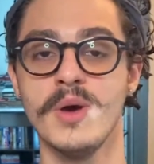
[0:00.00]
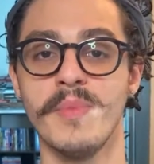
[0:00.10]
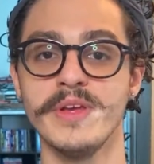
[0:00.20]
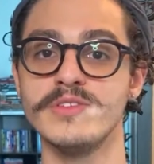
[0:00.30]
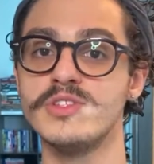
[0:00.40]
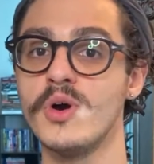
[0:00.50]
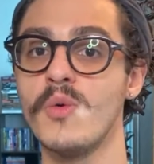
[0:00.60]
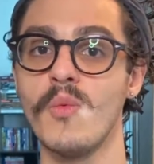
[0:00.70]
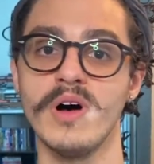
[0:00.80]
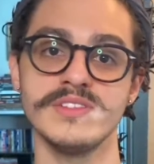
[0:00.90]
But you don't
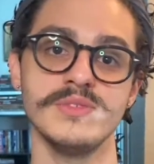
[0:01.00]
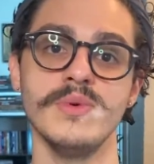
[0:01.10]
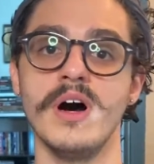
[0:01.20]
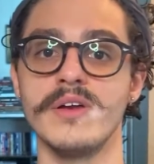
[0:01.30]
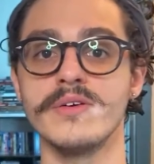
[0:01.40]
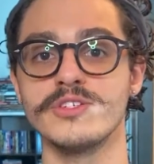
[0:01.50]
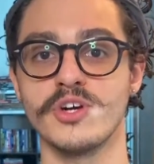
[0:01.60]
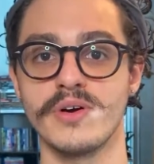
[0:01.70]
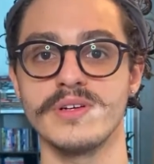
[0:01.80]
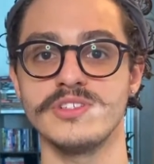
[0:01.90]
want to
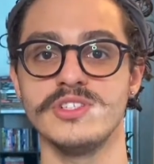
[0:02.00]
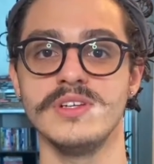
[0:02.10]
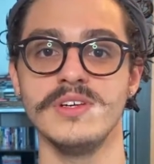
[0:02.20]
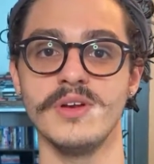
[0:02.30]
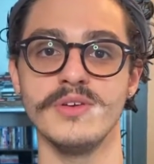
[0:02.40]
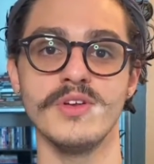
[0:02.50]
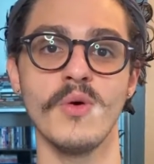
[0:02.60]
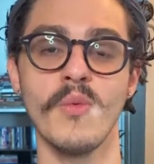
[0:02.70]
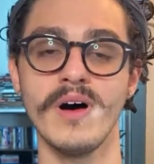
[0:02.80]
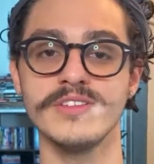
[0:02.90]
undercharge. You
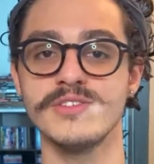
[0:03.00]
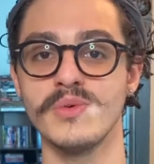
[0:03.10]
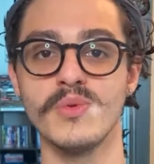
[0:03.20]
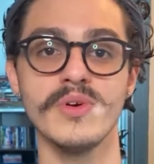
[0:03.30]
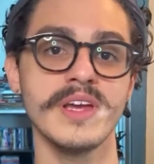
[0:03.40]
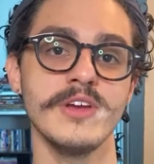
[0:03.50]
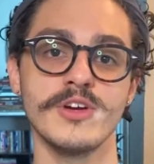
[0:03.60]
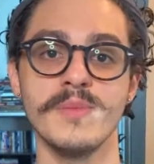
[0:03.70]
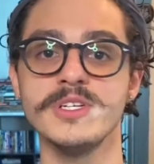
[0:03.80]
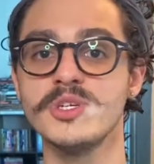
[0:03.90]
don't want to look at your
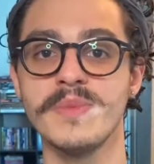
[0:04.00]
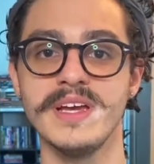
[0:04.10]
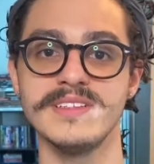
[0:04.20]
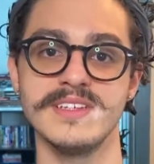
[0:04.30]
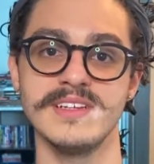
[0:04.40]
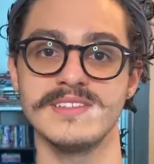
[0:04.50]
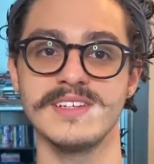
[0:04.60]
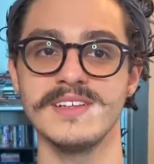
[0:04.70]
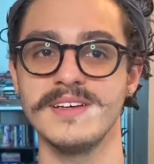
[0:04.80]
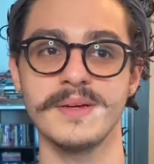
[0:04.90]
commission painting and
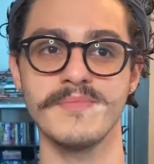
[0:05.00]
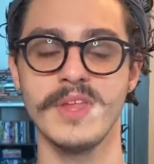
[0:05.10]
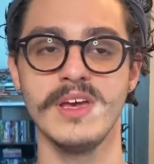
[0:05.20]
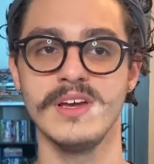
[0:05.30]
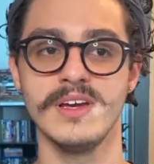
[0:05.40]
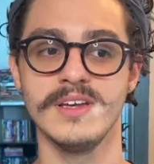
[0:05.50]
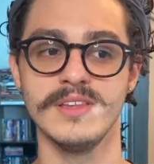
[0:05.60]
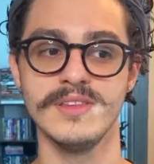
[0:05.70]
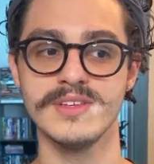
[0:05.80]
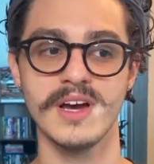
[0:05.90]
say like,
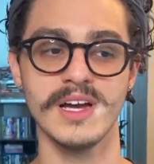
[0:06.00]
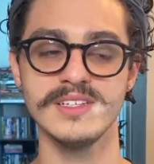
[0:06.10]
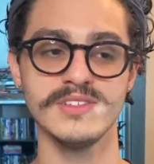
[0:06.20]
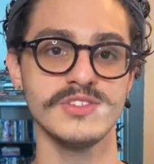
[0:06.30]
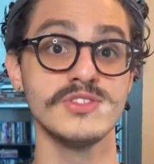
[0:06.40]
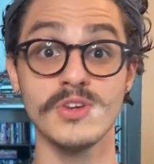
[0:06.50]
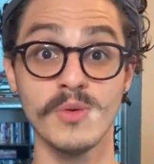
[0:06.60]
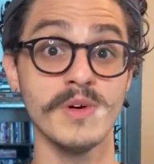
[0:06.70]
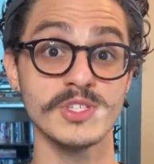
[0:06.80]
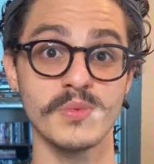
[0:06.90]
I did so
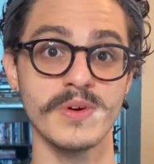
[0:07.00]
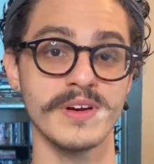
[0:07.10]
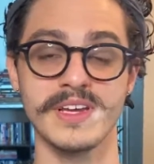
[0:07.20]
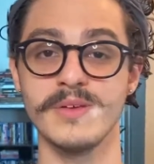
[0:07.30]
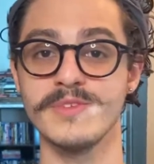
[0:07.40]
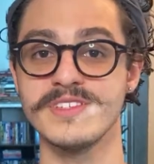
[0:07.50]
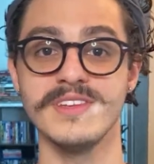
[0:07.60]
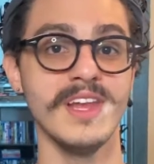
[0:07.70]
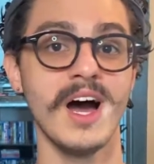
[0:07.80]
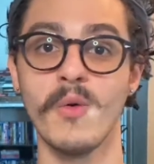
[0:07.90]
much work and it was
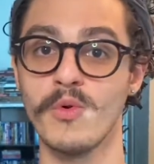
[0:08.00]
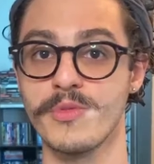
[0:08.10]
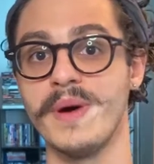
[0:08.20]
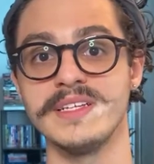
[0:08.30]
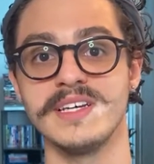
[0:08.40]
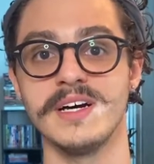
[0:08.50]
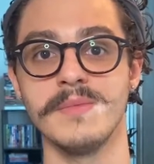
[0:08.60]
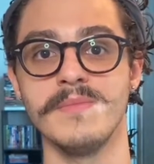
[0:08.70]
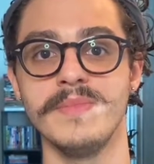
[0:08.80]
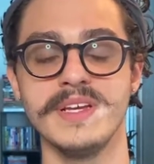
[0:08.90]
not worth my
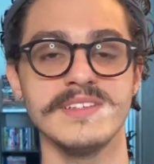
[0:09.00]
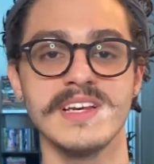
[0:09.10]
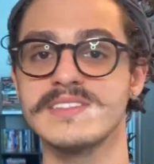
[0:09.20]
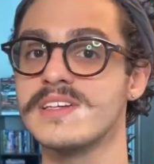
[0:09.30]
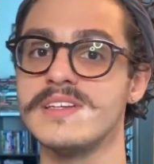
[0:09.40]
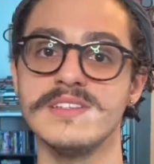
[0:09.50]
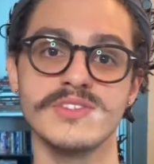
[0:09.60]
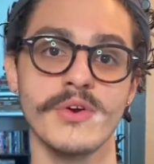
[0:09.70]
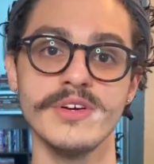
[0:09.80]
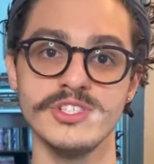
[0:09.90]
time, because that's going to
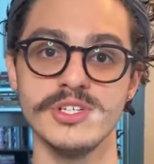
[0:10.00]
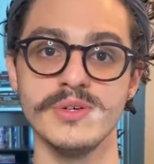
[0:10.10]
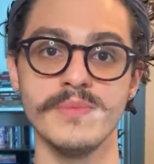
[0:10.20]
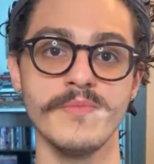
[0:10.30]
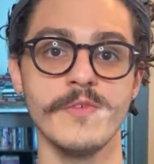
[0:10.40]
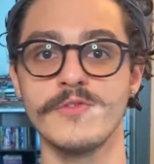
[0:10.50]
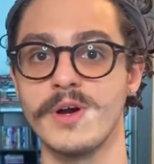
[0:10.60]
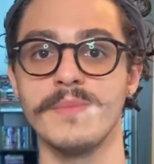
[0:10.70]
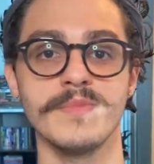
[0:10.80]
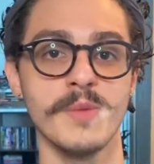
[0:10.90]
discourage you
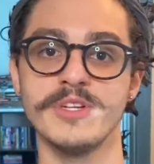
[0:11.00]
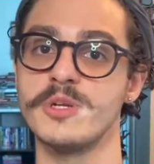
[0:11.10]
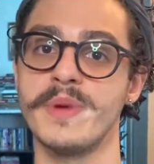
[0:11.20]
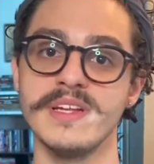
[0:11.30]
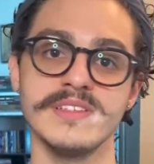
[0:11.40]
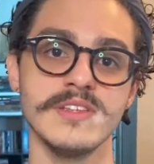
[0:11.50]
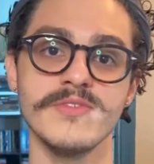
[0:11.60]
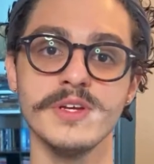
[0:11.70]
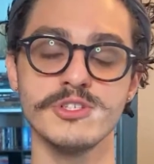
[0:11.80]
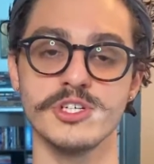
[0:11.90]
from commission painting in the
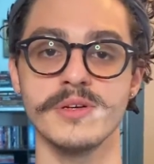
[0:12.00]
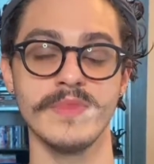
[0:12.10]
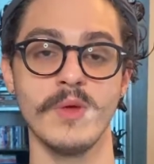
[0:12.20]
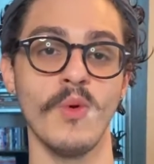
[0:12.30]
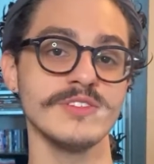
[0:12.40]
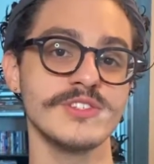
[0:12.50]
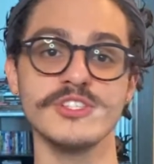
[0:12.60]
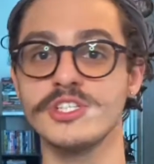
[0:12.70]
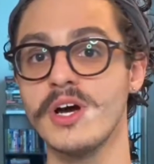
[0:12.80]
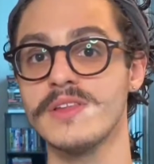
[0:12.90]
future. While
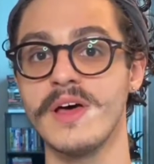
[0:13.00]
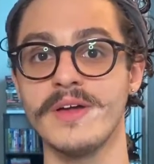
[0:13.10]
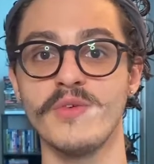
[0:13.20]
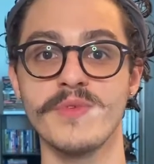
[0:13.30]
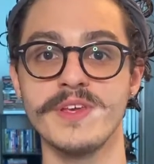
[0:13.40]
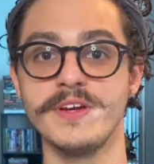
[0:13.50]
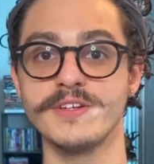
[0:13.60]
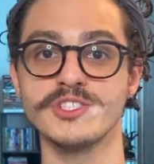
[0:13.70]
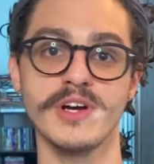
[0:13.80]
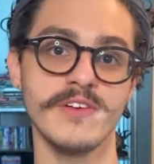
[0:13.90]
searching online over the
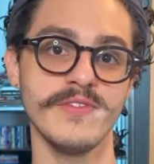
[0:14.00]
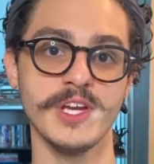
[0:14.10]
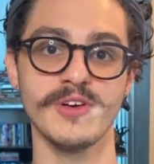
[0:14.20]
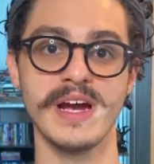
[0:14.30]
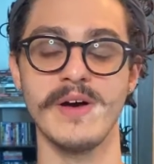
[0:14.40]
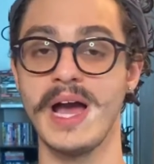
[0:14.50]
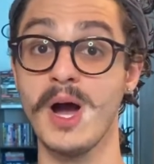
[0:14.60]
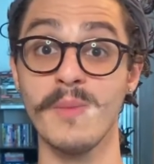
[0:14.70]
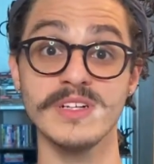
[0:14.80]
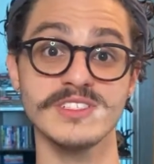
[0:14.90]
years trying to figure out
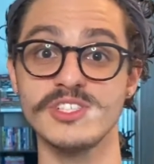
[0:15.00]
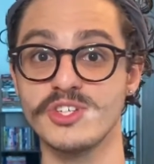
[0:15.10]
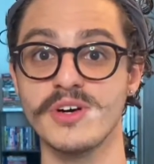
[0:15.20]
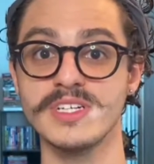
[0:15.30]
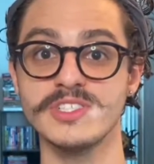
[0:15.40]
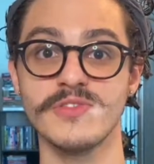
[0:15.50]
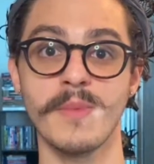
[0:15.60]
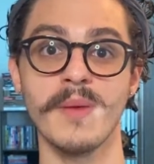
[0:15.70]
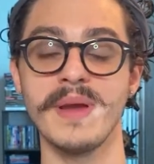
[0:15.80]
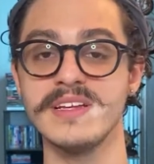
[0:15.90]
how much to charge for
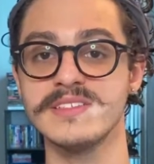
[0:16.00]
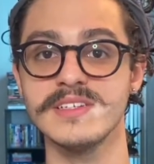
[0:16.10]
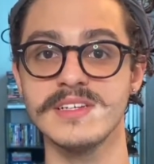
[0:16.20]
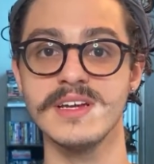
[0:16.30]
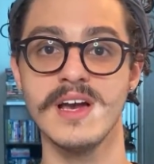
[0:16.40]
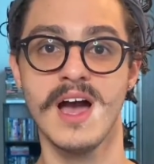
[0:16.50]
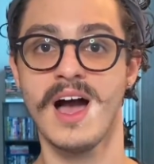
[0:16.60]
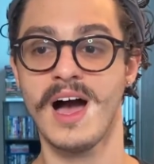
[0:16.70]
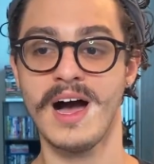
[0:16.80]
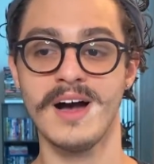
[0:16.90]
my painting,
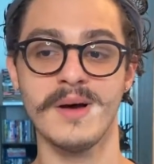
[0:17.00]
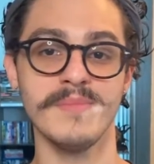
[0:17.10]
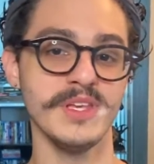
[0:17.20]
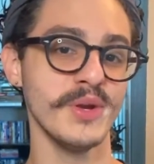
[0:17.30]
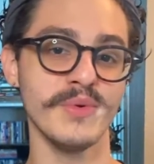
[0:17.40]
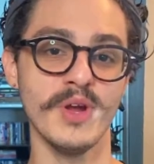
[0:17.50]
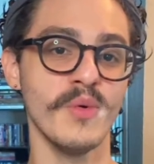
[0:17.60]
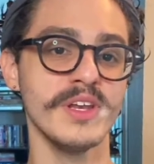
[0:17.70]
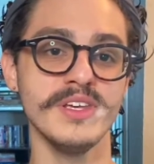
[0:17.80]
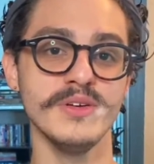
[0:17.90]
no
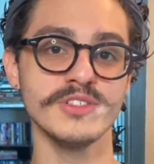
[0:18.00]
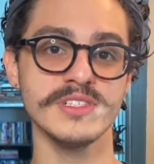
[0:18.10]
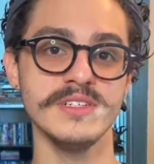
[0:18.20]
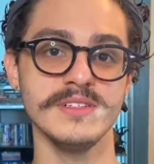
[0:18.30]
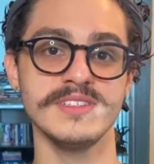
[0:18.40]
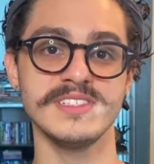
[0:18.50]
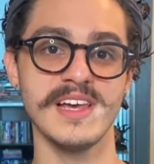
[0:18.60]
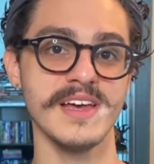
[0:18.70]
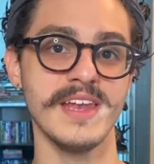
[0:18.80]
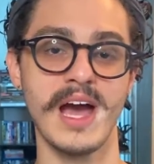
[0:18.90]
one usually
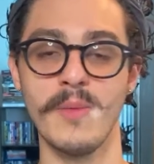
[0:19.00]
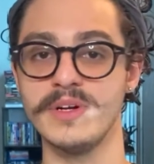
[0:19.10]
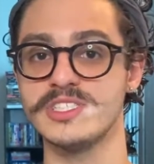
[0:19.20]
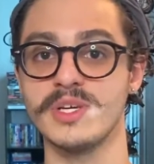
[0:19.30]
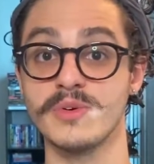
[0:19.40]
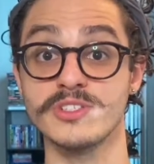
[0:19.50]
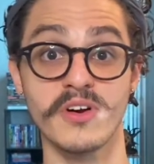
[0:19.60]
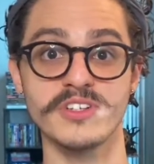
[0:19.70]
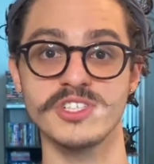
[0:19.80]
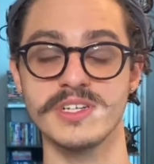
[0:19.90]
said how much they were
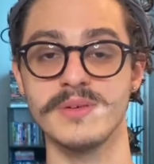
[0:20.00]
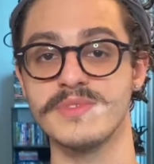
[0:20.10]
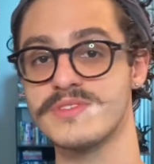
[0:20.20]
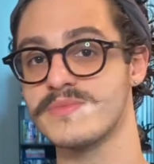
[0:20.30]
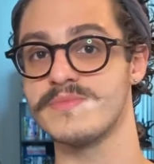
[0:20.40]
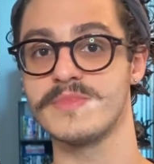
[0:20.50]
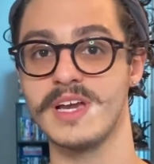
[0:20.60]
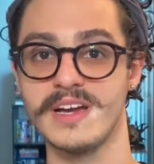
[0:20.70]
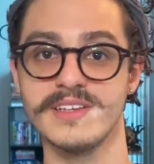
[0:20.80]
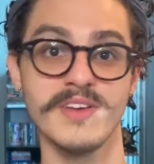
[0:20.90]
charging. It was
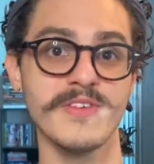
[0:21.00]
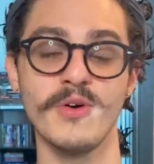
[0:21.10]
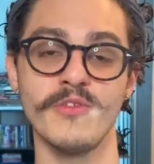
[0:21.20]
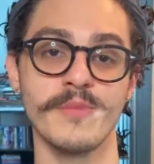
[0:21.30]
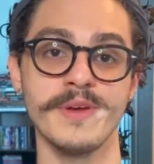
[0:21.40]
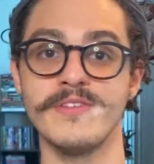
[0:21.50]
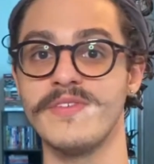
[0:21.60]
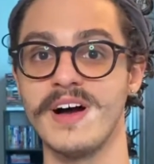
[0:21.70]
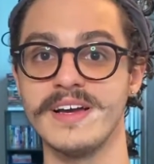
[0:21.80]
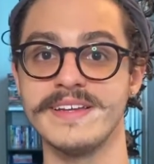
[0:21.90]
kind of difficult for me to
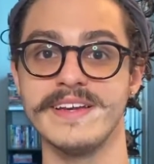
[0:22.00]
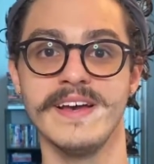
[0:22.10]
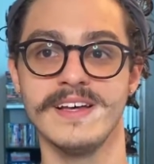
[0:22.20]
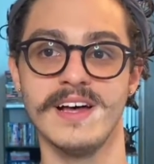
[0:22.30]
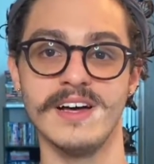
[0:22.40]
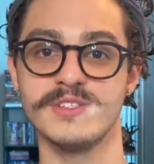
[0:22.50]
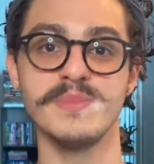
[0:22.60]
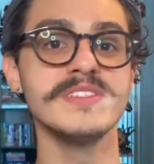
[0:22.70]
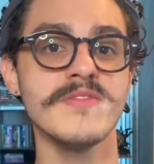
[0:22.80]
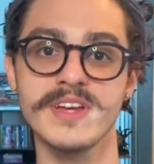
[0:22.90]
find a
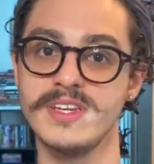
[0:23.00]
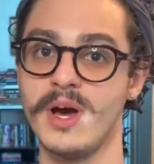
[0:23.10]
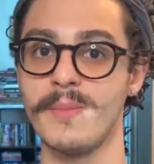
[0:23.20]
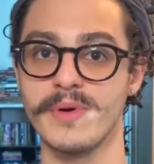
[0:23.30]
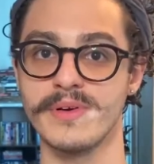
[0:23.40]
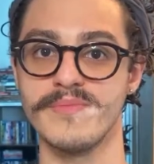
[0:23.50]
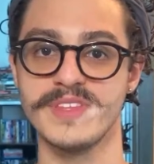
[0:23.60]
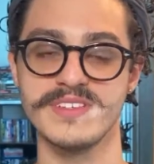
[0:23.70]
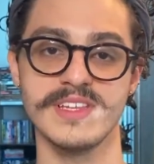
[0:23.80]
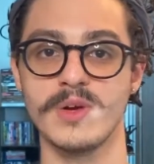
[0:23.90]
specific number
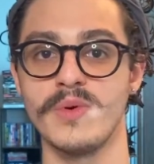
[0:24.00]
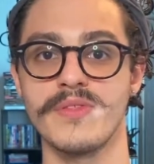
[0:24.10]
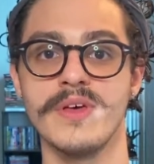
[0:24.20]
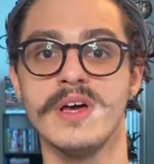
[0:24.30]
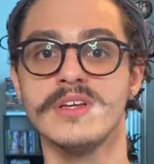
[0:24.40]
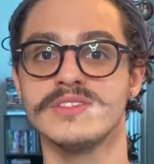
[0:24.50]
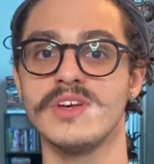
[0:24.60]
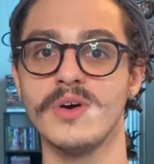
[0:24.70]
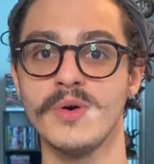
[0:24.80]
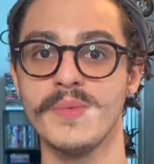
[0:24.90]
to stick with.
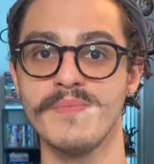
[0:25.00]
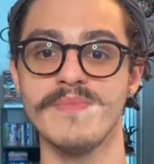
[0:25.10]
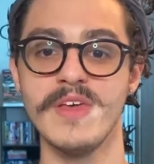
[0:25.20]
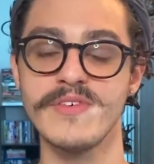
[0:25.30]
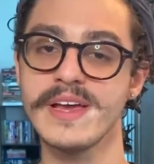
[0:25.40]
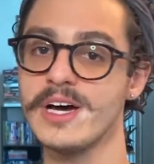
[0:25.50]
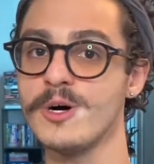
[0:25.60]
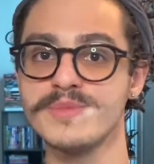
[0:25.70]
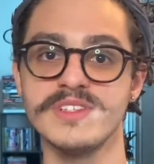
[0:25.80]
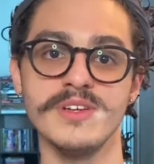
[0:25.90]
So if it
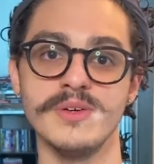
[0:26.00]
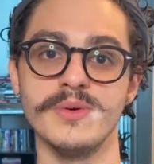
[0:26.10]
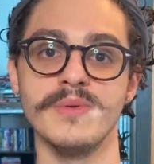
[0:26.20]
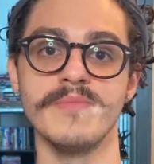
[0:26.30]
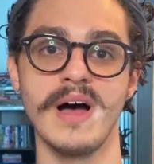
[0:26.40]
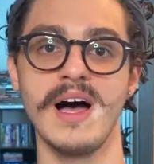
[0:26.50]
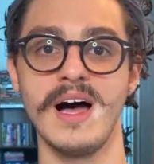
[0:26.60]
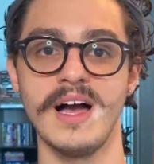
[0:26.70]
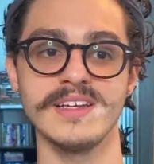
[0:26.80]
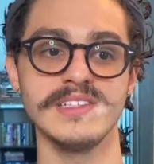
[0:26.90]
helps you,
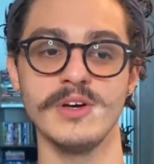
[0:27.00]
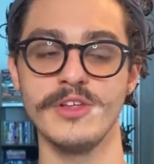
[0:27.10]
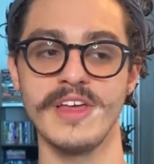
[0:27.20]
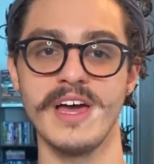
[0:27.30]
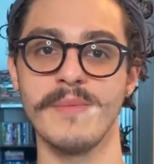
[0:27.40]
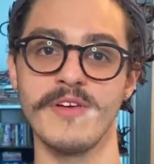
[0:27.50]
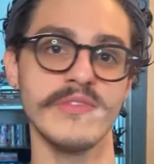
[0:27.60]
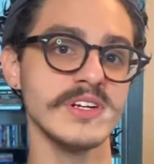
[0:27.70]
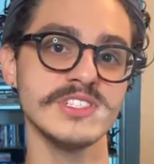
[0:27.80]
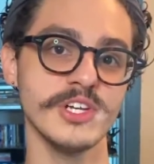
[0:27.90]
I can tell you that in my
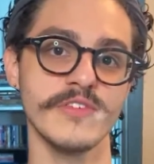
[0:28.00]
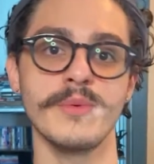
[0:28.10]
first year of